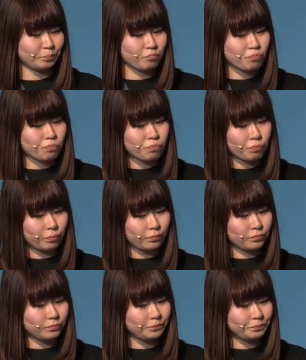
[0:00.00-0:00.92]

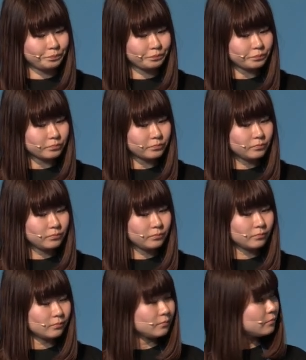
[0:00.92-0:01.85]

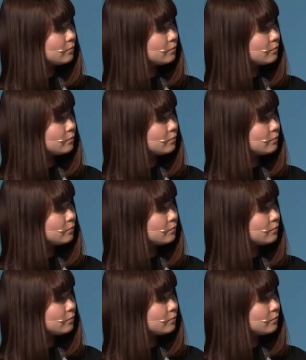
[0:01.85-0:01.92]
(no one is talking)